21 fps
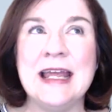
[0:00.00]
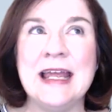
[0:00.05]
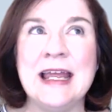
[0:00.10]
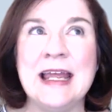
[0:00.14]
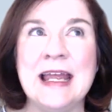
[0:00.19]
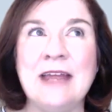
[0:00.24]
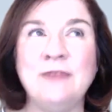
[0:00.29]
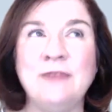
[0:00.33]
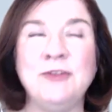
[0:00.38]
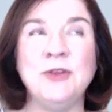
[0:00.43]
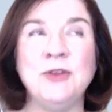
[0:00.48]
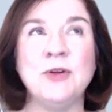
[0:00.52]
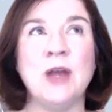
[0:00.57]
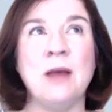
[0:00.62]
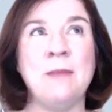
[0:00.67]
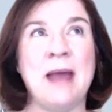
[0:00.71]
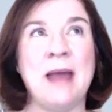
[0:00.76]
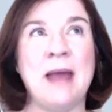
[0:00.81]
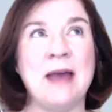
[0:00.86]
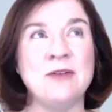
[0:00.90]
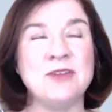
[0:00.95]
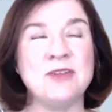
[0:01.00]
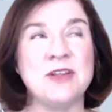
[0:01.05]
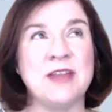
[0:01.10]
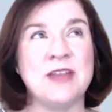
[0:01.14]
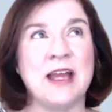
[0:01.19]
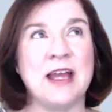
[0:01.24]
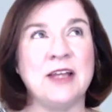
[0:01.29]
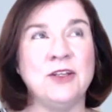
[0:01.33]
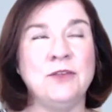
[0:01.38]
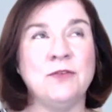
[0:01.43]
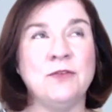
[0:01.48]
if you come out of
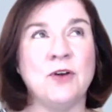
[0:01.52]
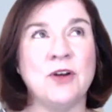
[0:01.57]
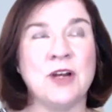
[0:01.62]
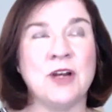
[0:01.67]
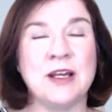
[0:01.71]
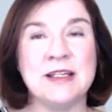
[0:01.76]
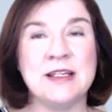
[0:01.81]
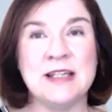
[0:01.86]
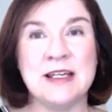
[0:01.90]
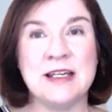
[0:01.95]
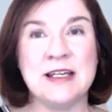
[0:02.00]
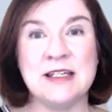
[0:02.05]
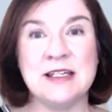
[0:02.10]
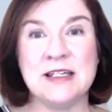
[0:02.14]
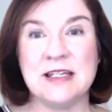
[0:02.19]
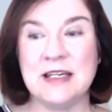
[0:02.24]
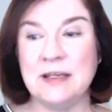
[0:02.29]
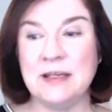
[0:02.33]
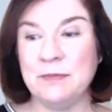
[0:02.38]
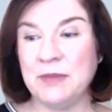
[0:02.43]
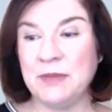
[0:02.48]
that and you've got an identity,